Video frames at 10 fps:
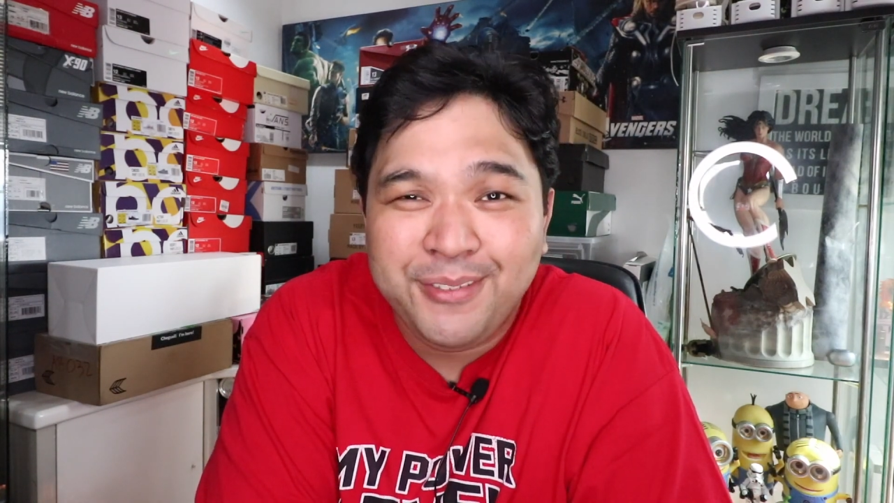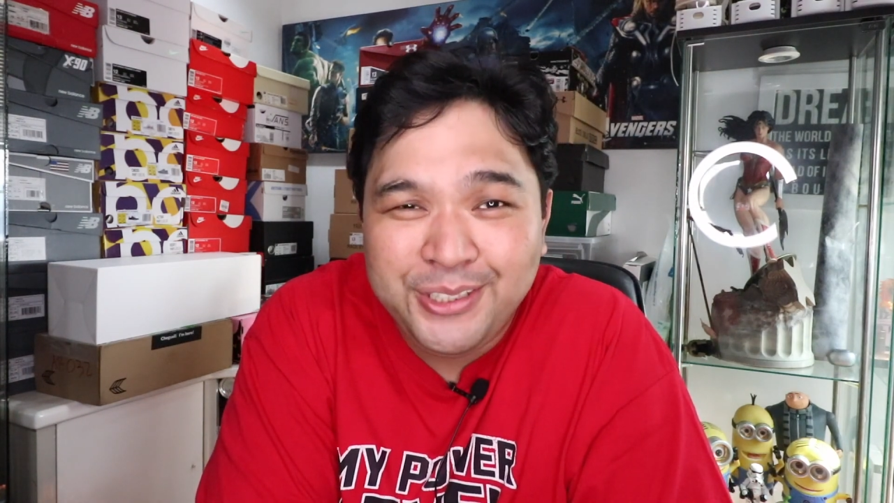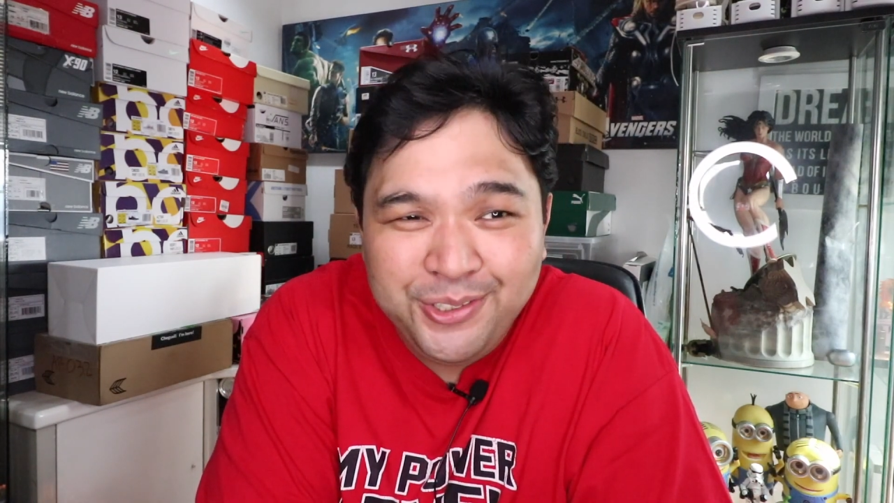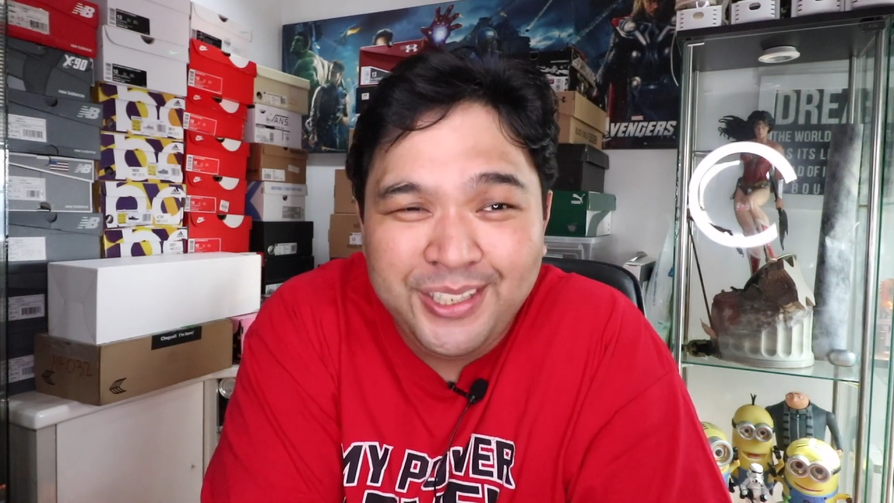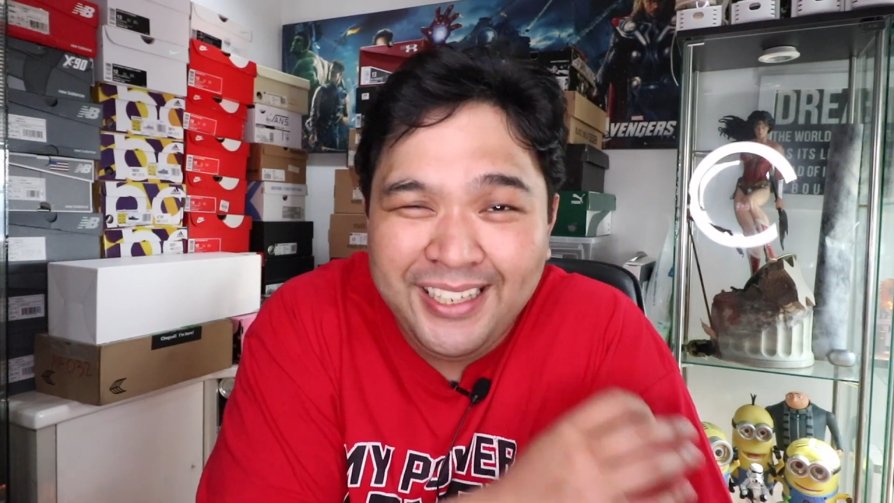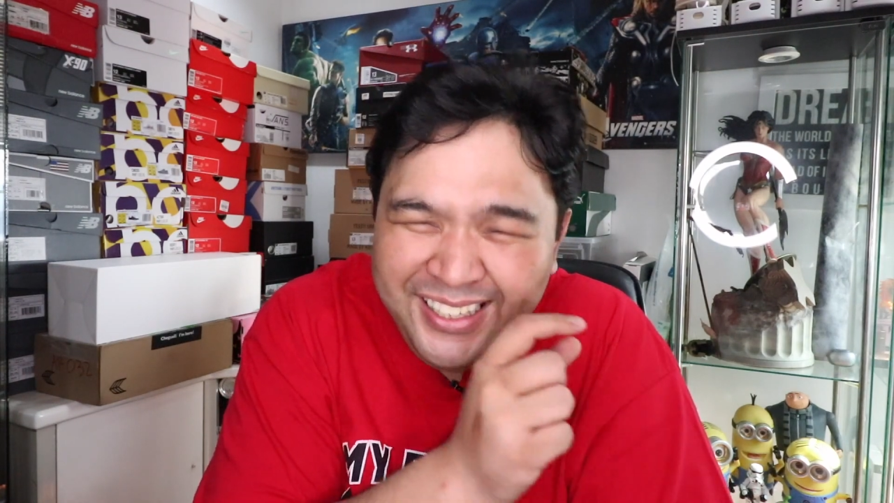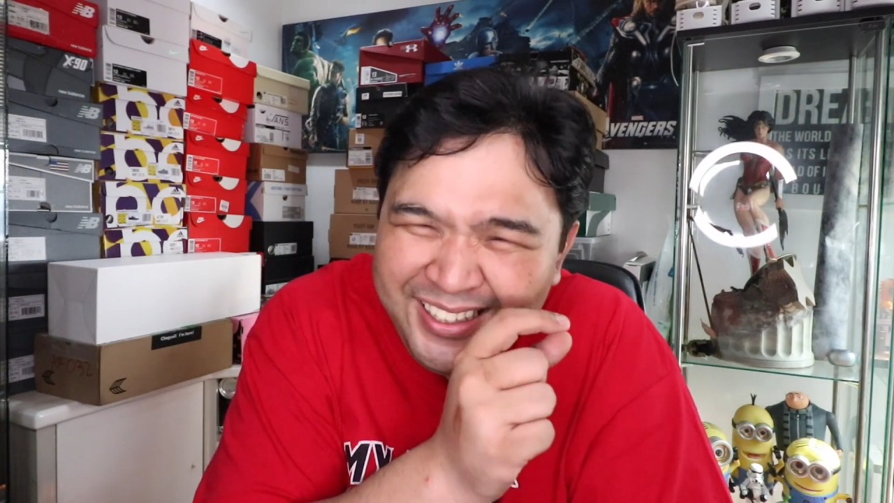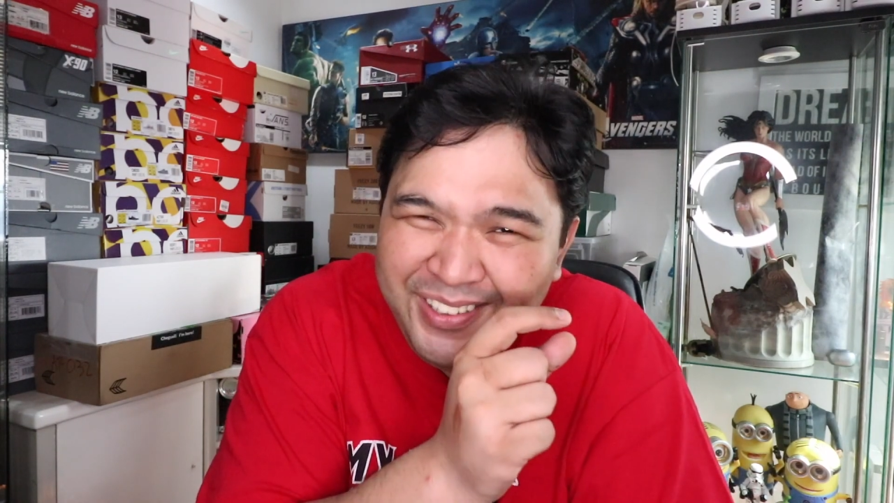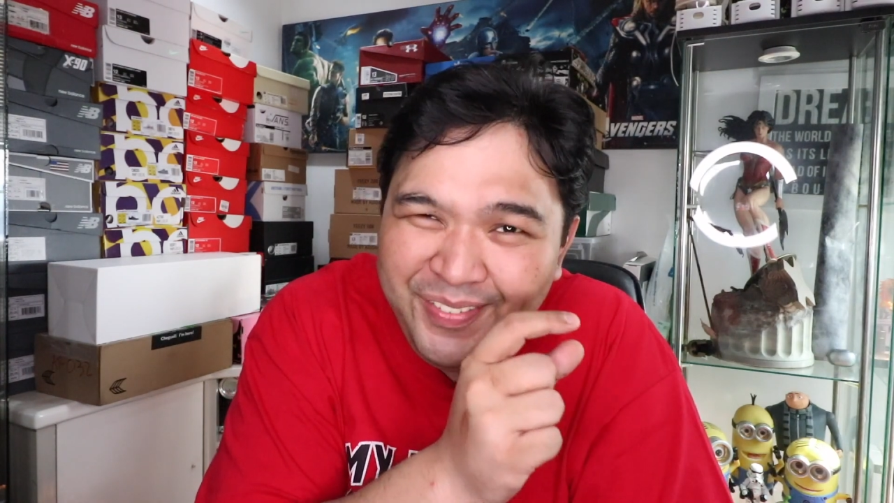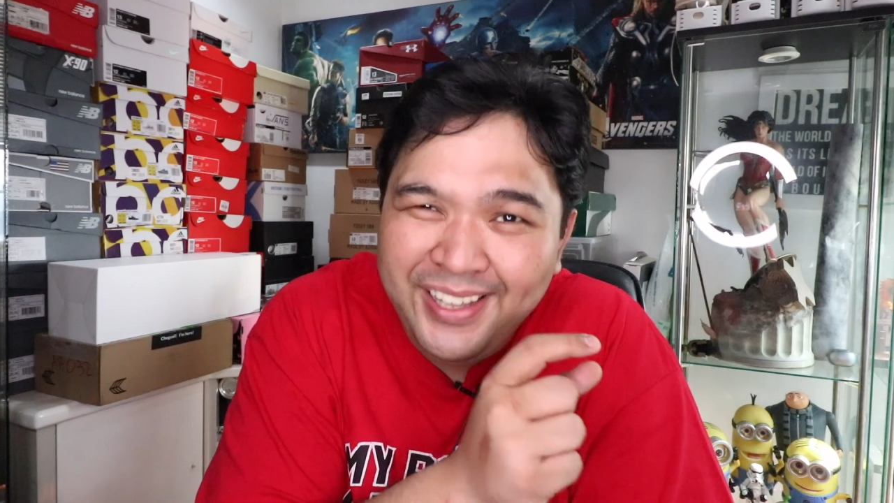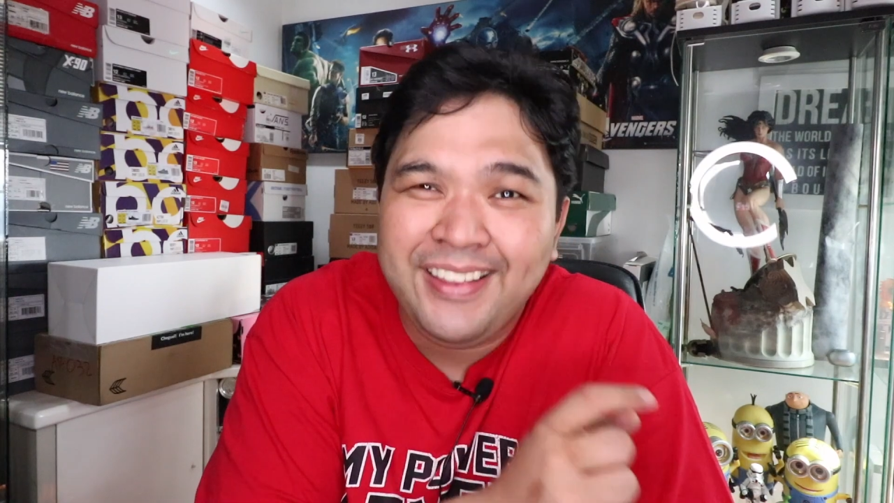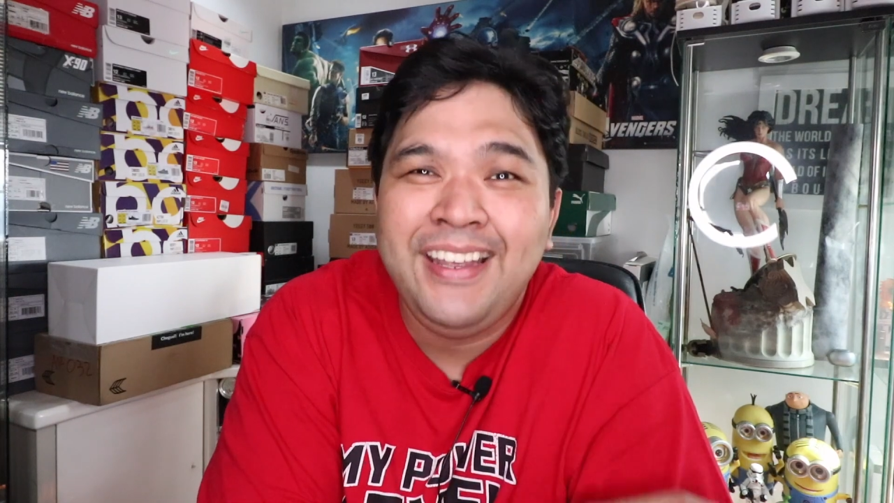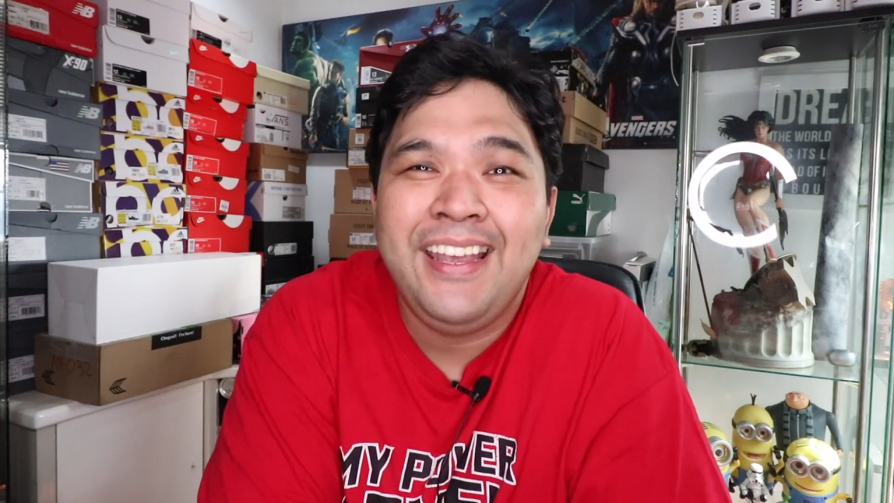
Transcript: of matured a little bit.